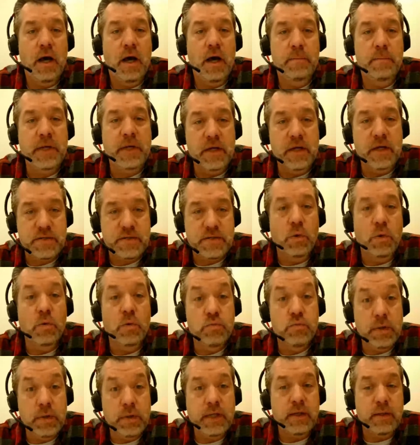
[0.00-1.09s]
because it will
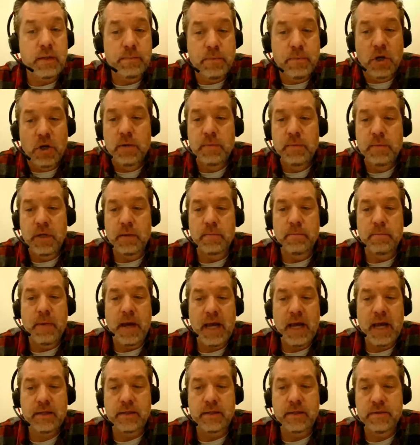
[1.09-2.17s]
read permanent
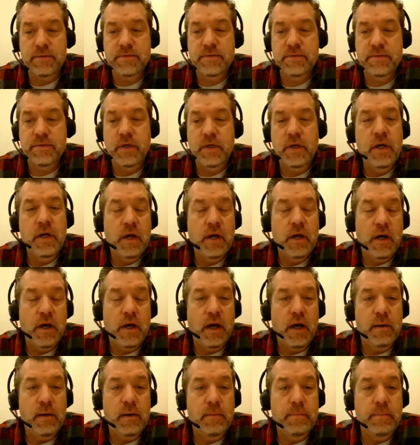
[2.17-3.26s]
magnets,
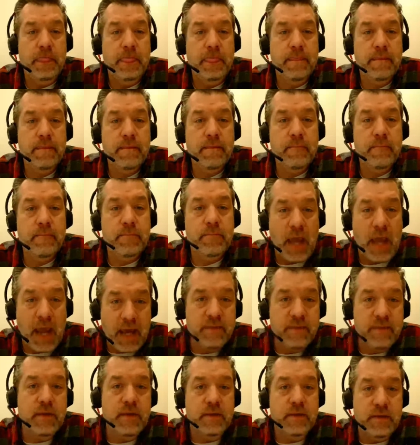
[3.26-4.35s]
um,
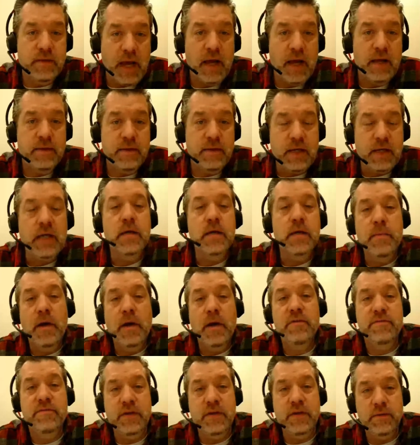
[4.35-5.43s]
and the
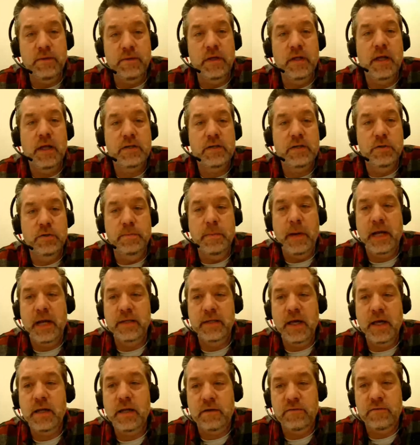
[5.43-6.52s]
EMF field, the
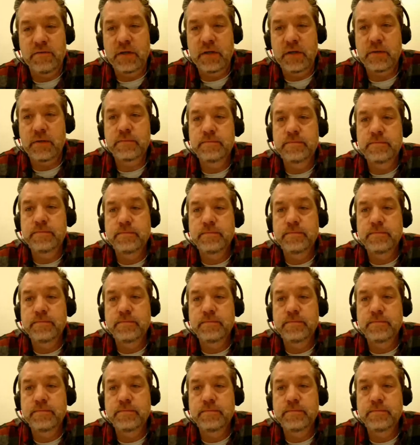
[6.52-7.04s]
electromagnetic field.